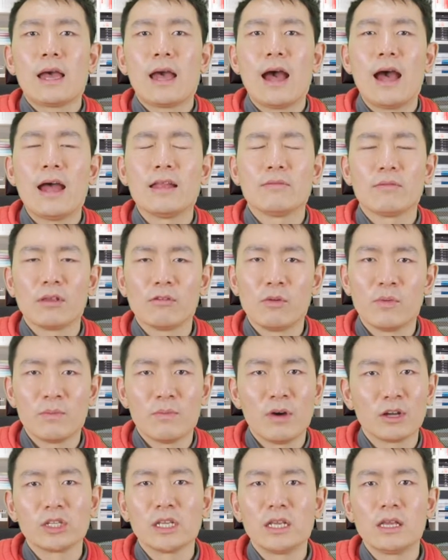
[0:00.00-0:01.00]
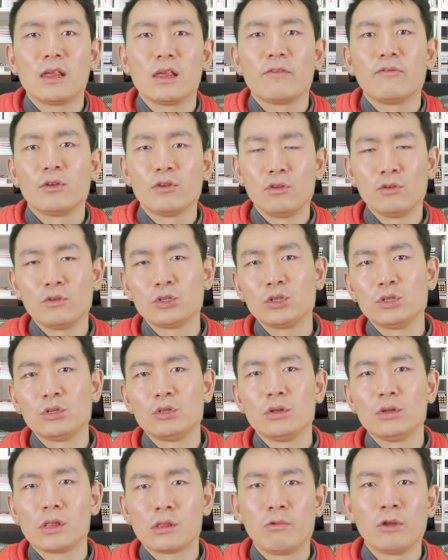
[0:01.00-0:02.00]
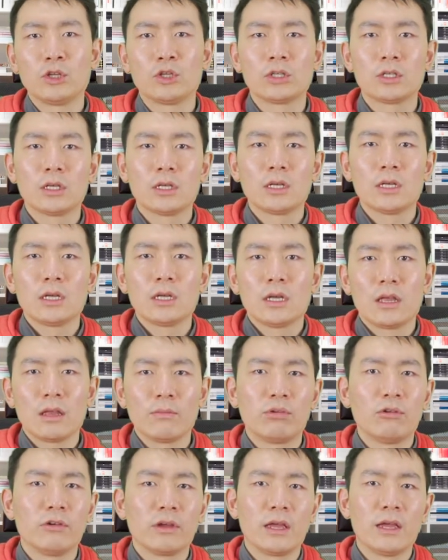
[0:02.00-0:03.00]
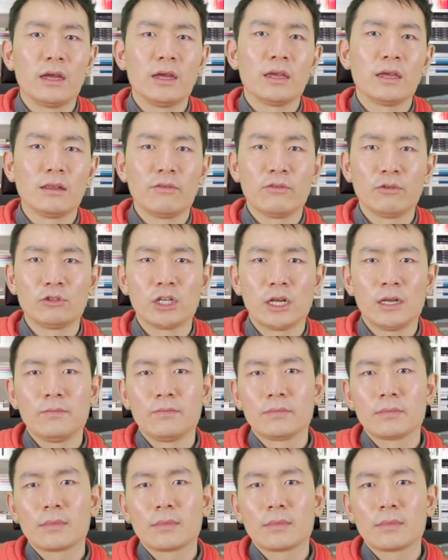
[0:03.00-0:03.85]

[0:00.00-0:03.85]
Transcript: and it will be much easier for you to switch employer in the future.